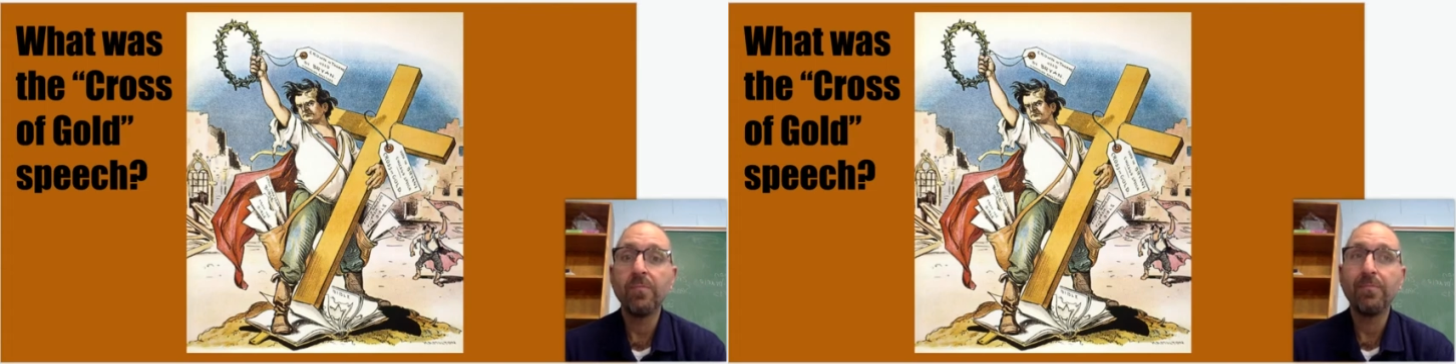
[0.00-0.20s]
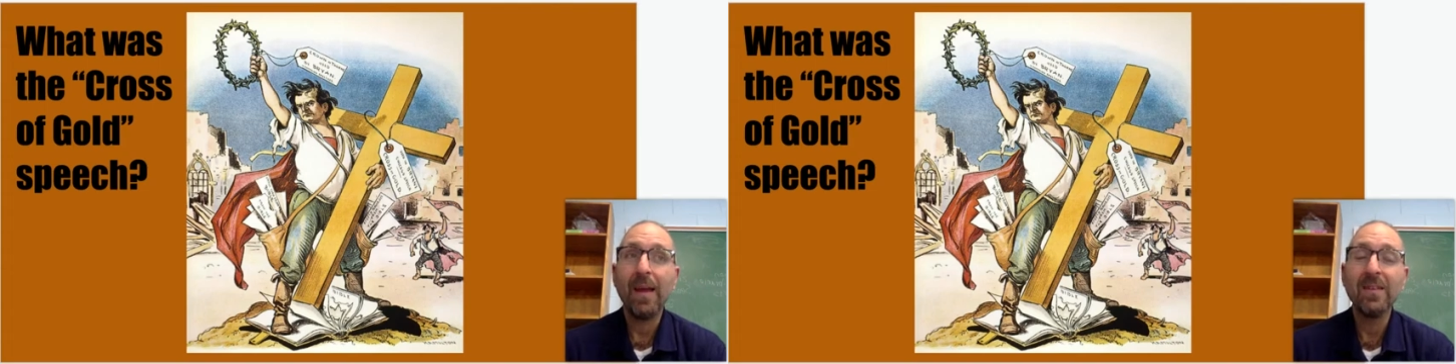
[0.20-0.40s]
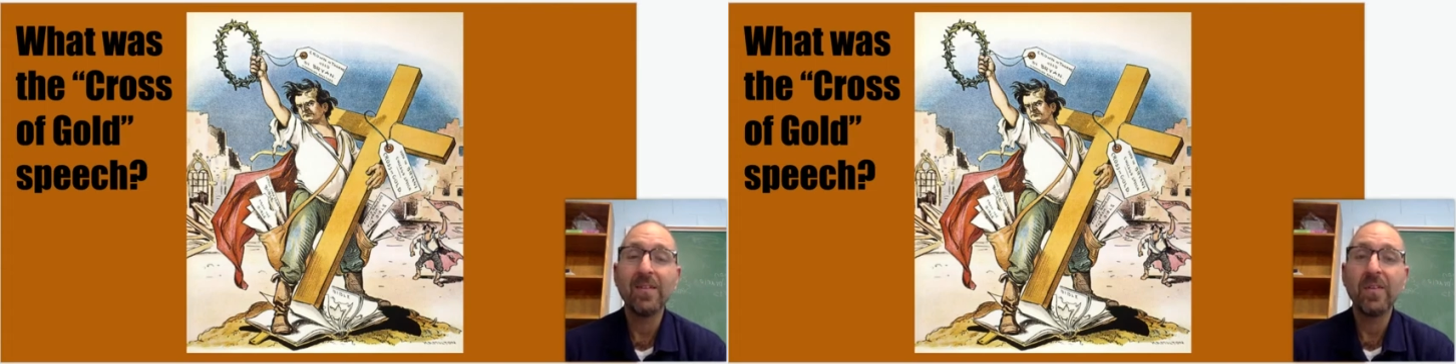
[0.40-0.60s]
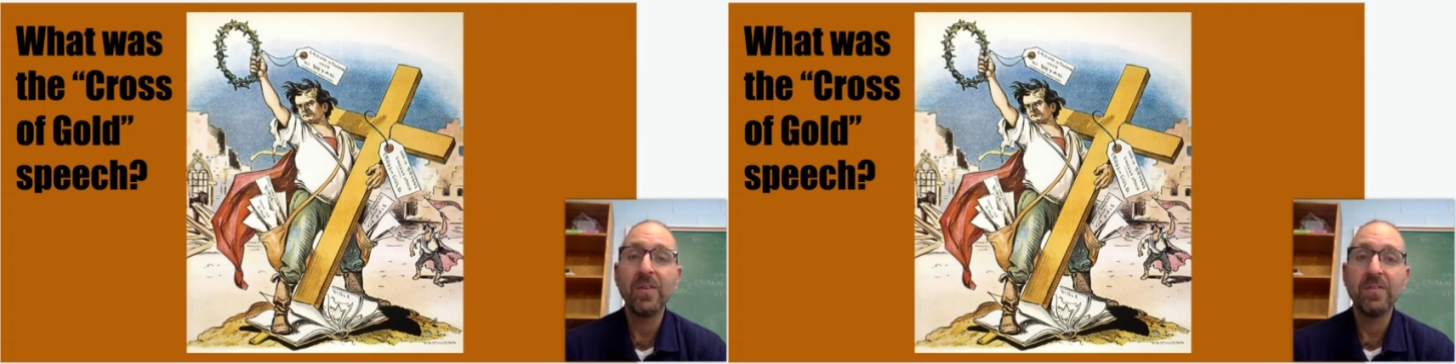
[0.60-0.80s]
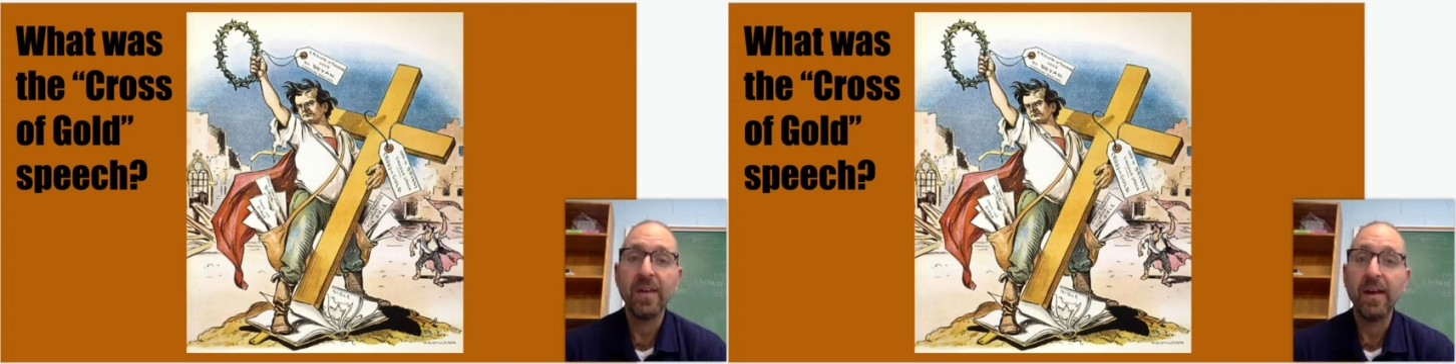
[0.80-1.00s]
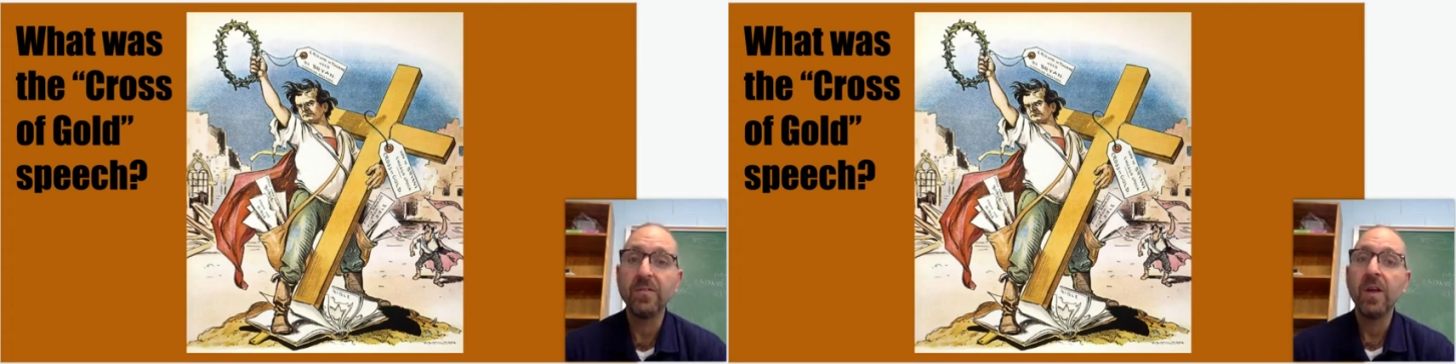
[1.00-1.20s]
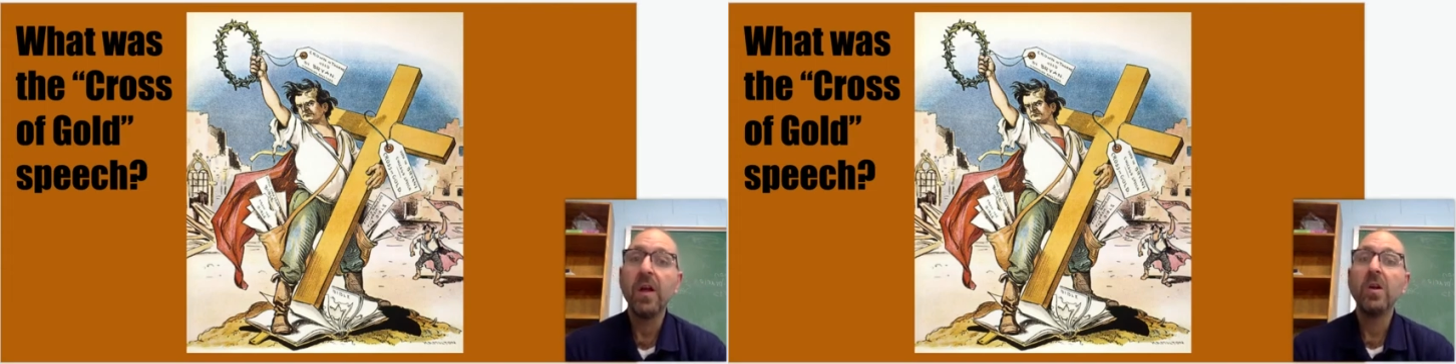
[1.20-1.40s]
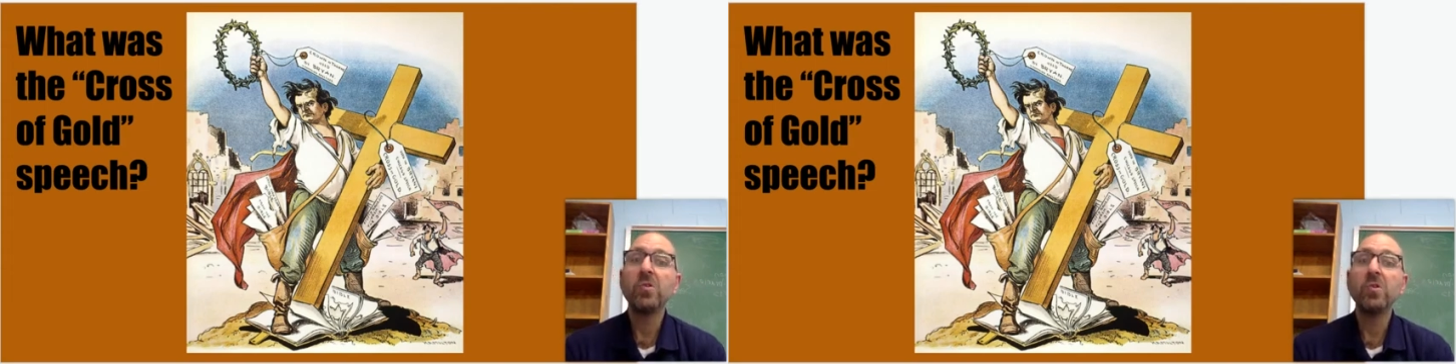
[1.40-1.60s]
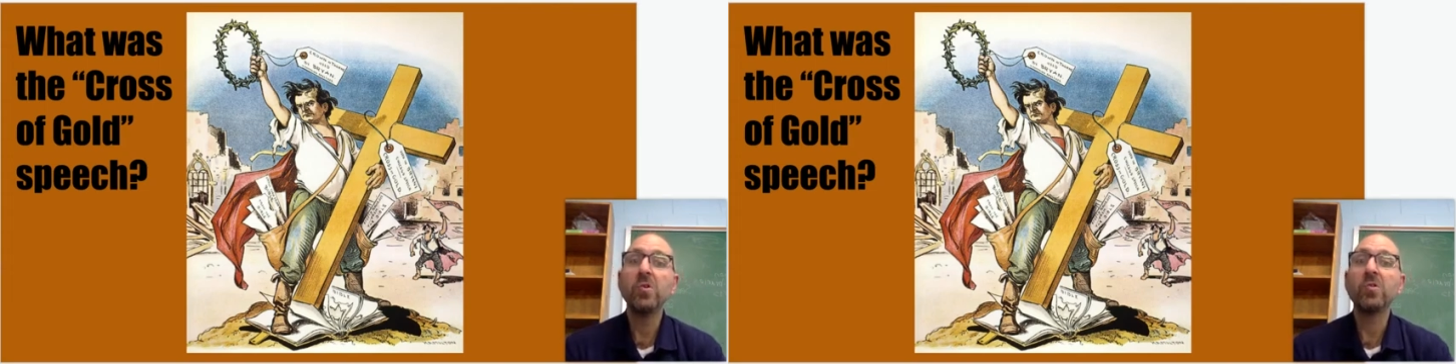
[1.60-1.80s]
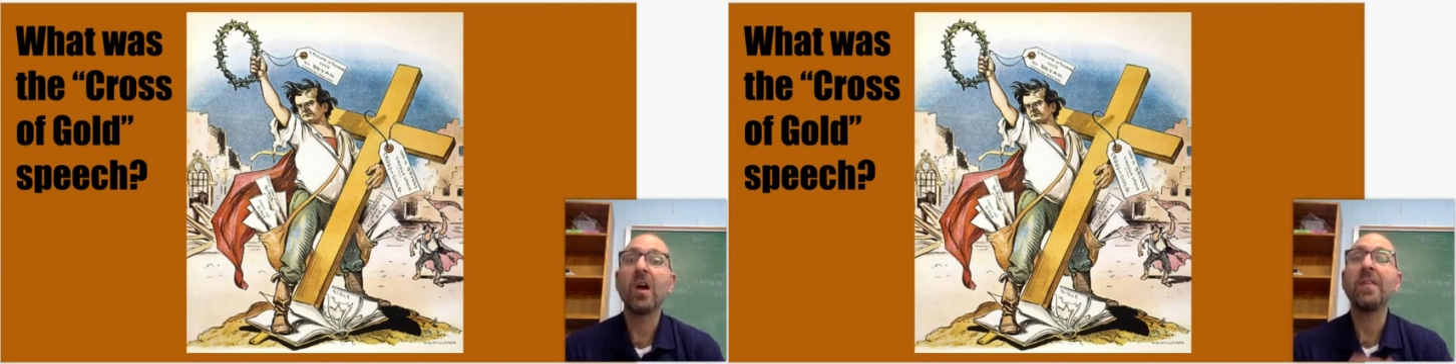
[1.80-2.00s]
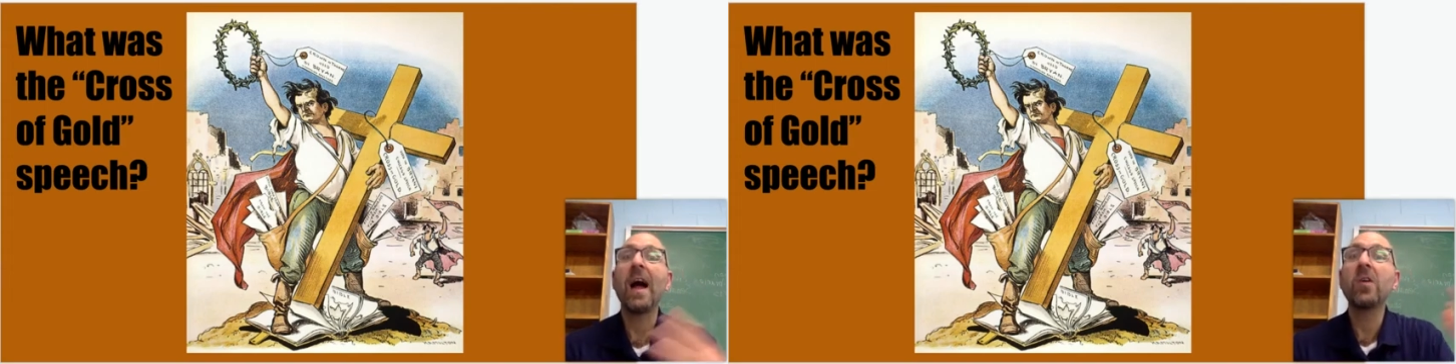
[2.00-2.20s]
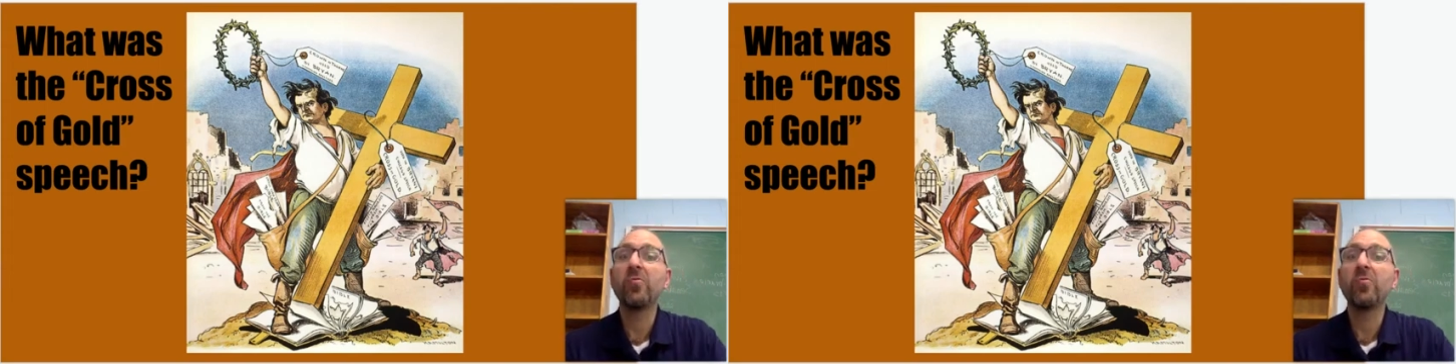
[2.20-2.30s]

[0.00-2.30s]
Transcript: basically says, "You shall not